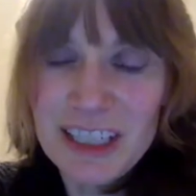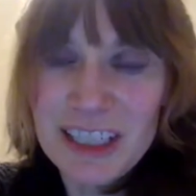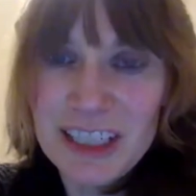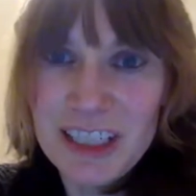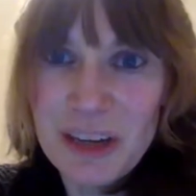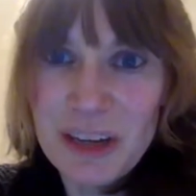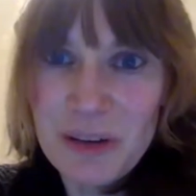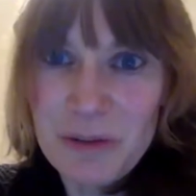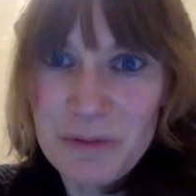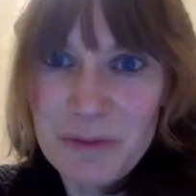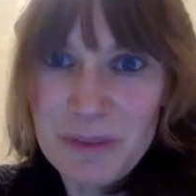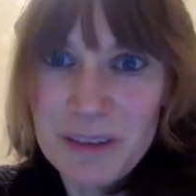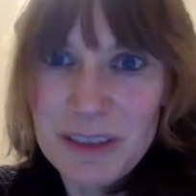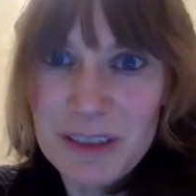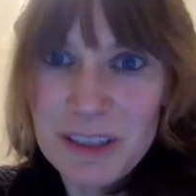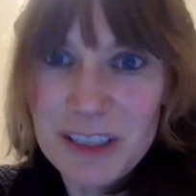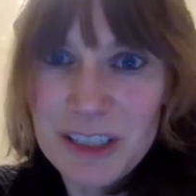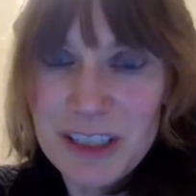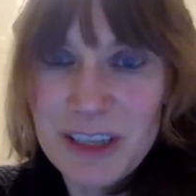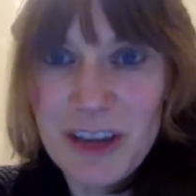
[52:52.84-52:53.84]
so
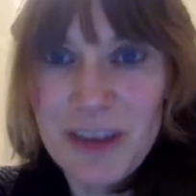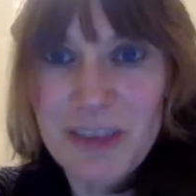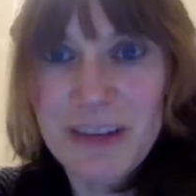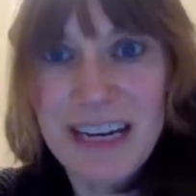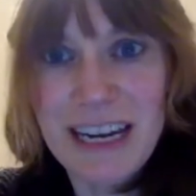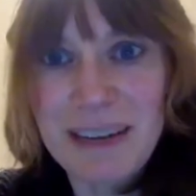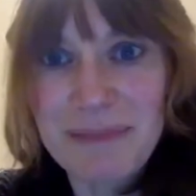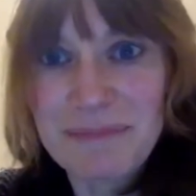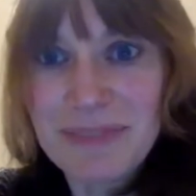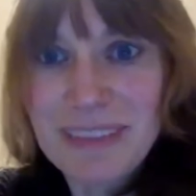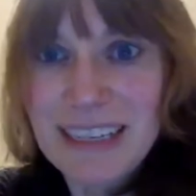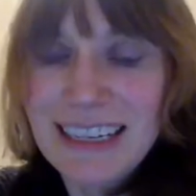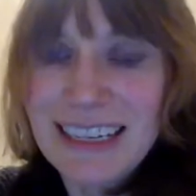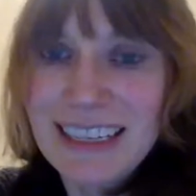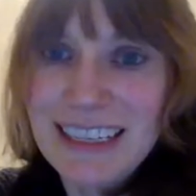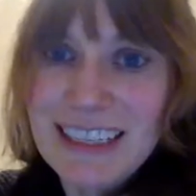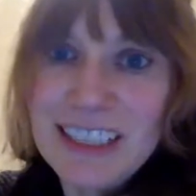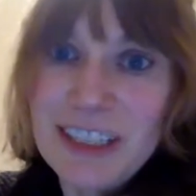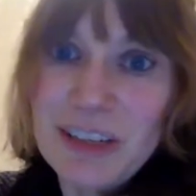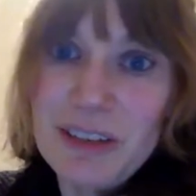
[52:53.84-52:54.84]

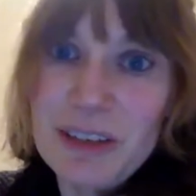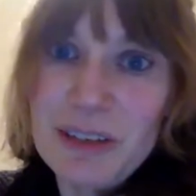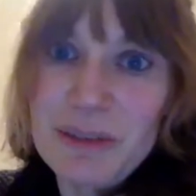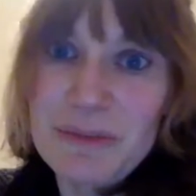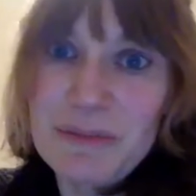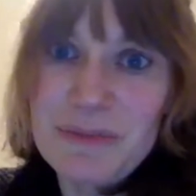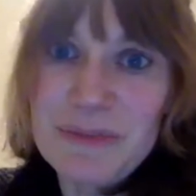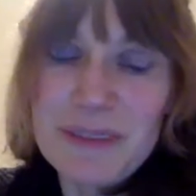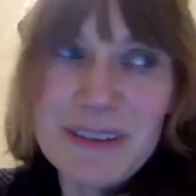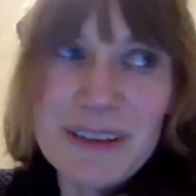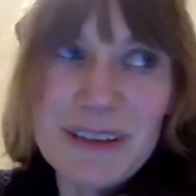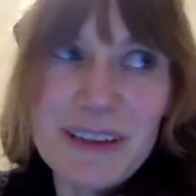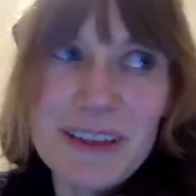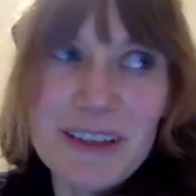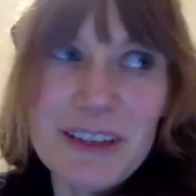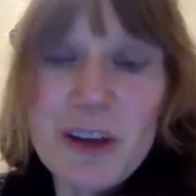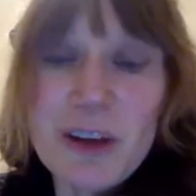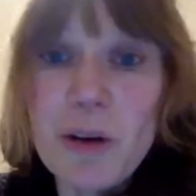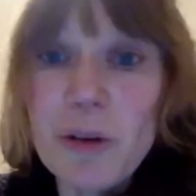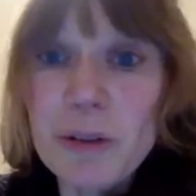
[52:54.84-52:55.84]
the
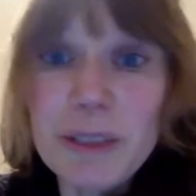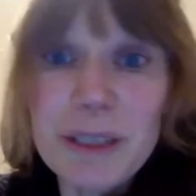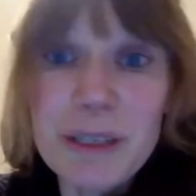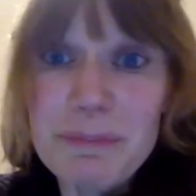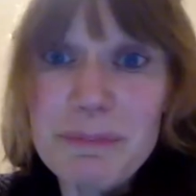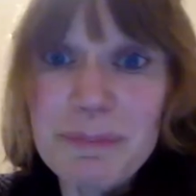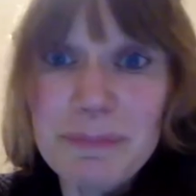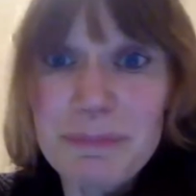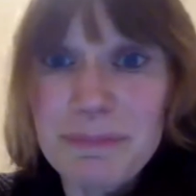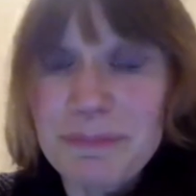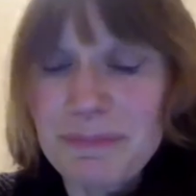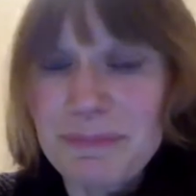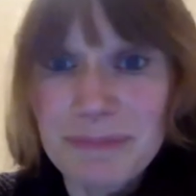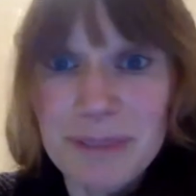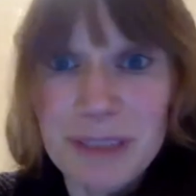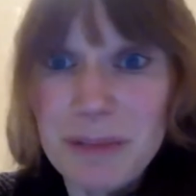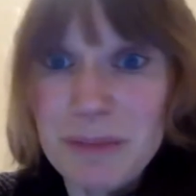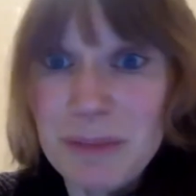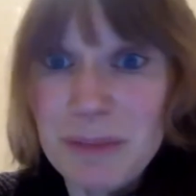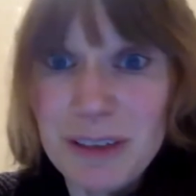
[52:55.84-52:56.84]
only
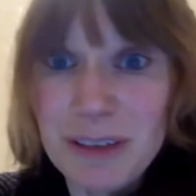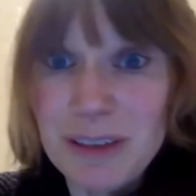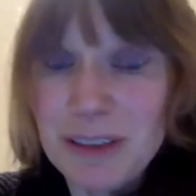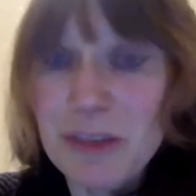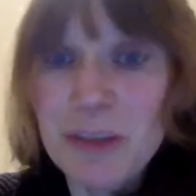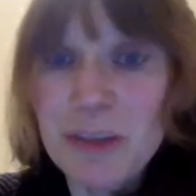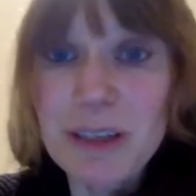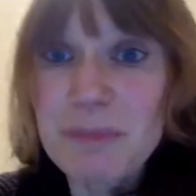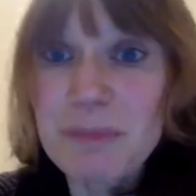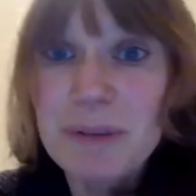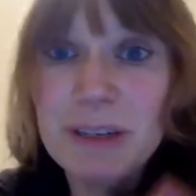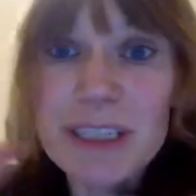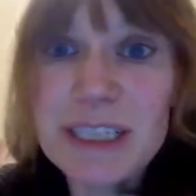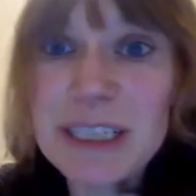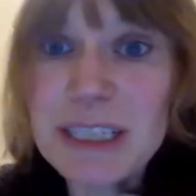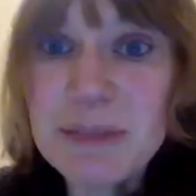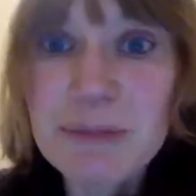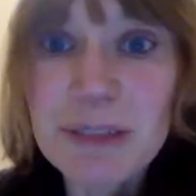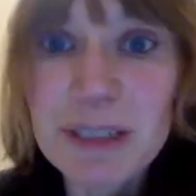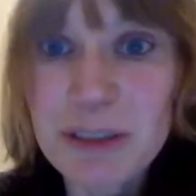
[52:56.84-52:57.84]

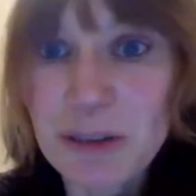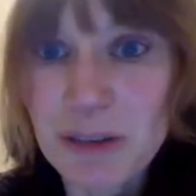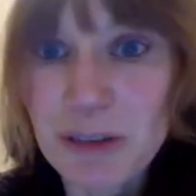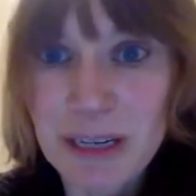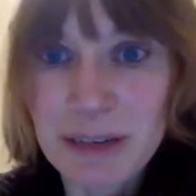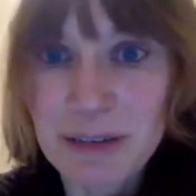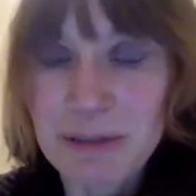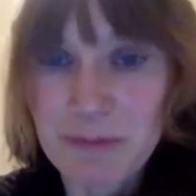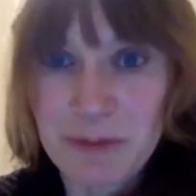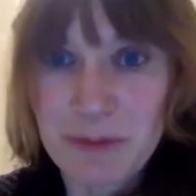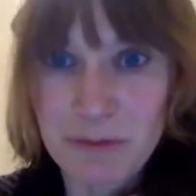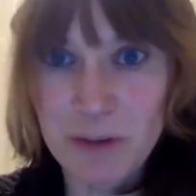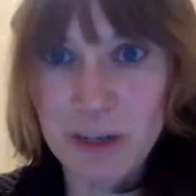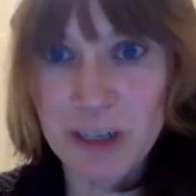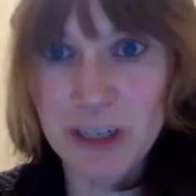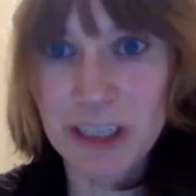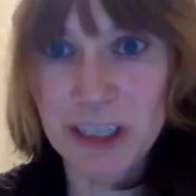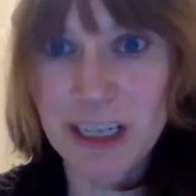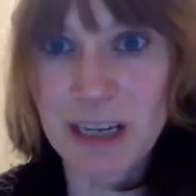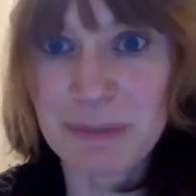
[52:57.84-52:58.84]
participatory
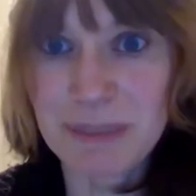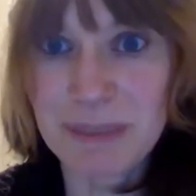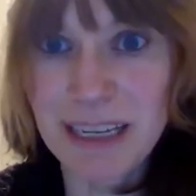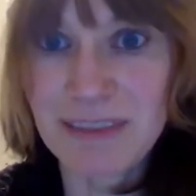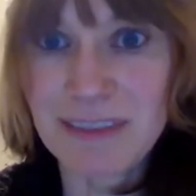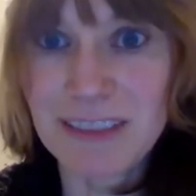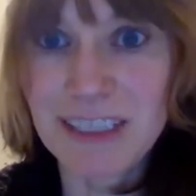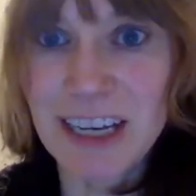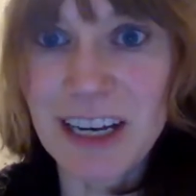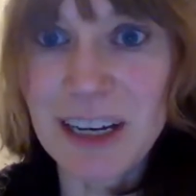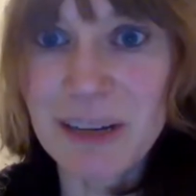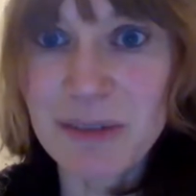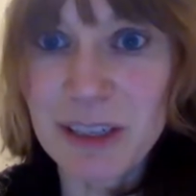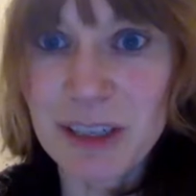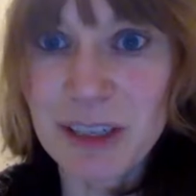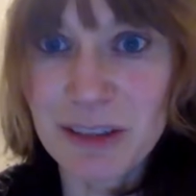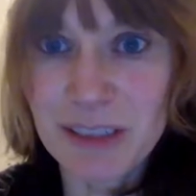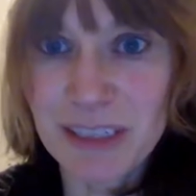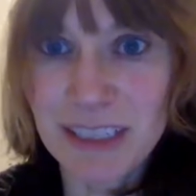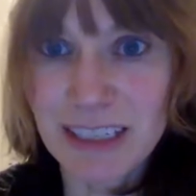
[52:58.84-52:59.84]
workshops I've done were
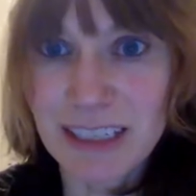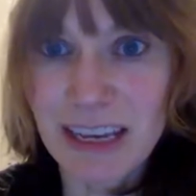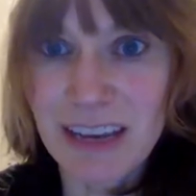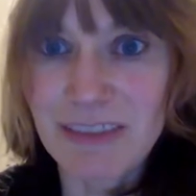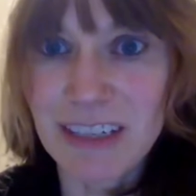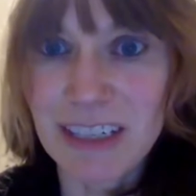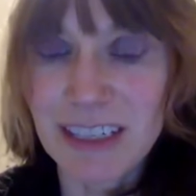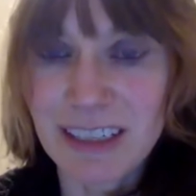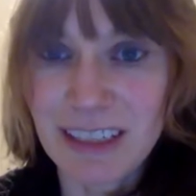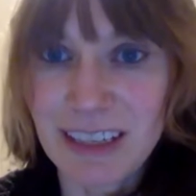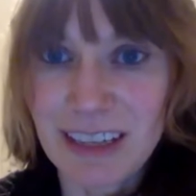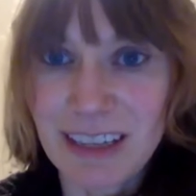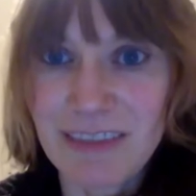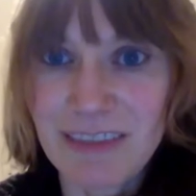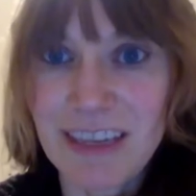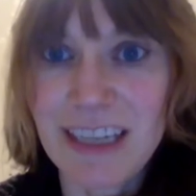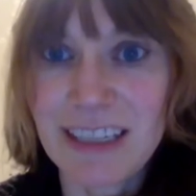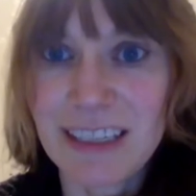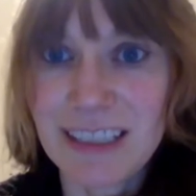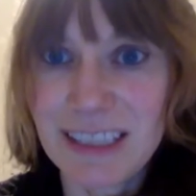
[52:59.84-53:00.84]
those 7
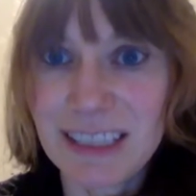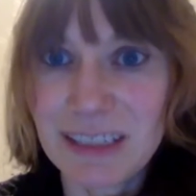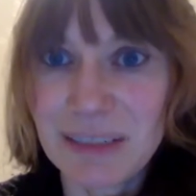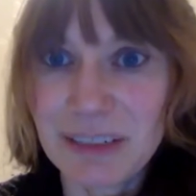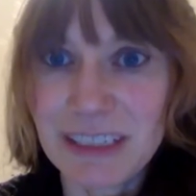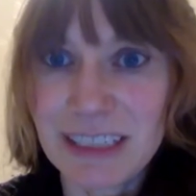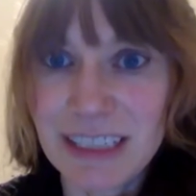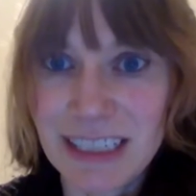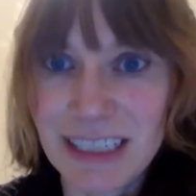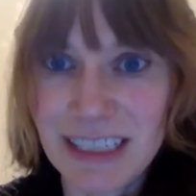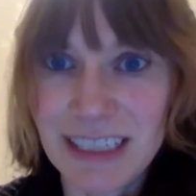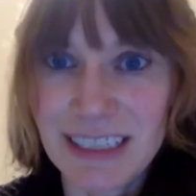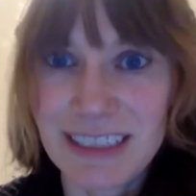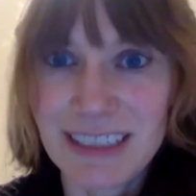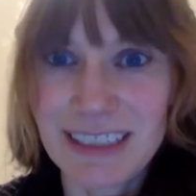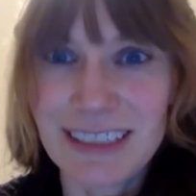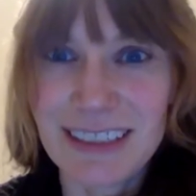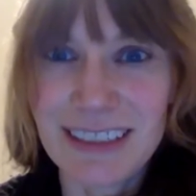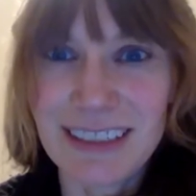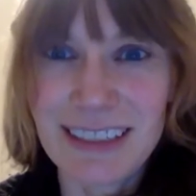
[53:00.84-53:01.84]
events that we
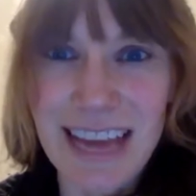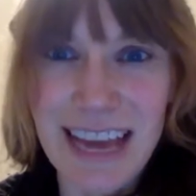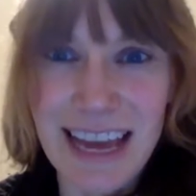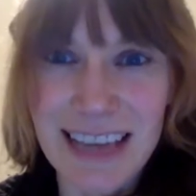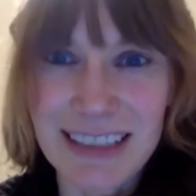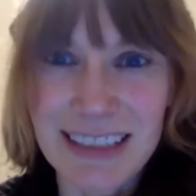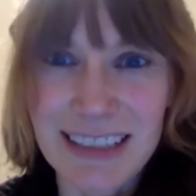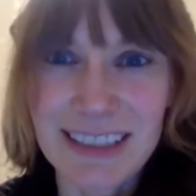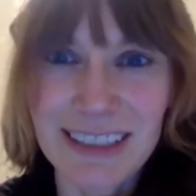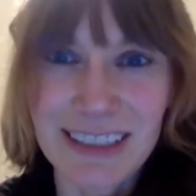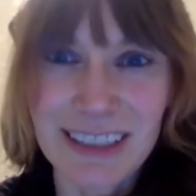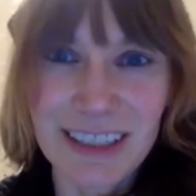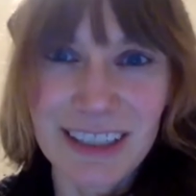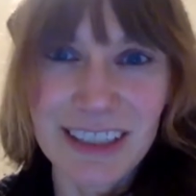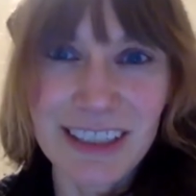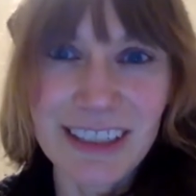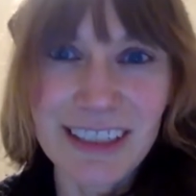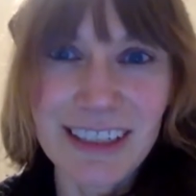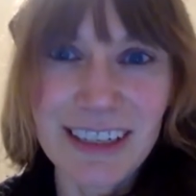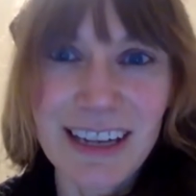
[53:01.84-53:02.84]
did last
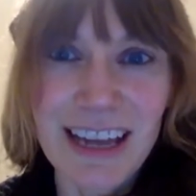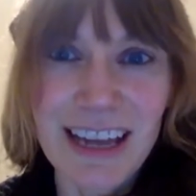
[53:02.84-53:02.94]
year,